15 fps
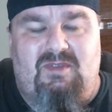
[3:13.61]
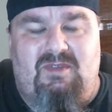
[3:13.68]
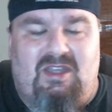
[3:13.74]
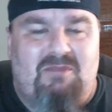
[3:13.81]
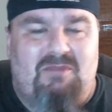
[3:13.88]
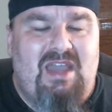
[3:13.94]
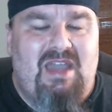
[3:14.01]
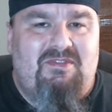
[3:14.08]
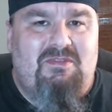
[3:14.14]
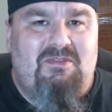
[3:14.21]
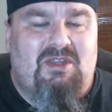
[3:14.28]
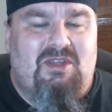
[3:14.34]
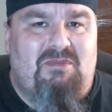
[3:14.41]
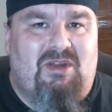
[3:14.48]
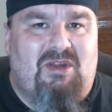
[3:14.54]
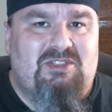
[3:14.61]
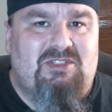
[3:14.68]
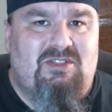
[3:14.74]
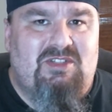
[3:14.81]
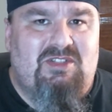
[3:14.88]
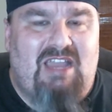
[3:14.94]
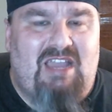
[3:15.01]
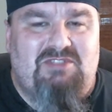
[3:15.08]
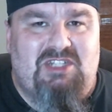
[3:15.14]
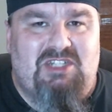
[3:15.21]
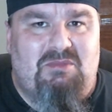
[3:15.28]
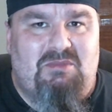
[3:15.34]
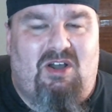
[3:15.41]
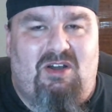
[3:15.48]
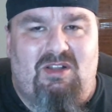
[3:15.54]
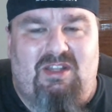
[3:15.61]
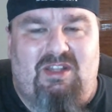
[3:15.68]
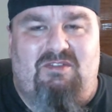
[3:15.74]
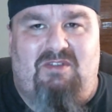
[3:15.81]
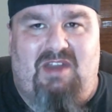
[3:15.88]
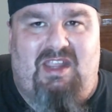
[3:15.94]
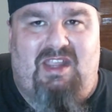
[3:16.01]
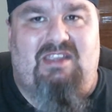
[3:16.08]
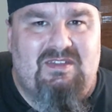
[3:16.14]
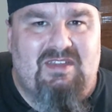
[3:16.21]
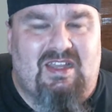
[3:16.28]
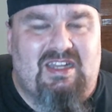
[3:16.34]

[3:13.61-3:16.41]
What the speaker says: We come back from a commercial to have Jinder Mahal in the ring,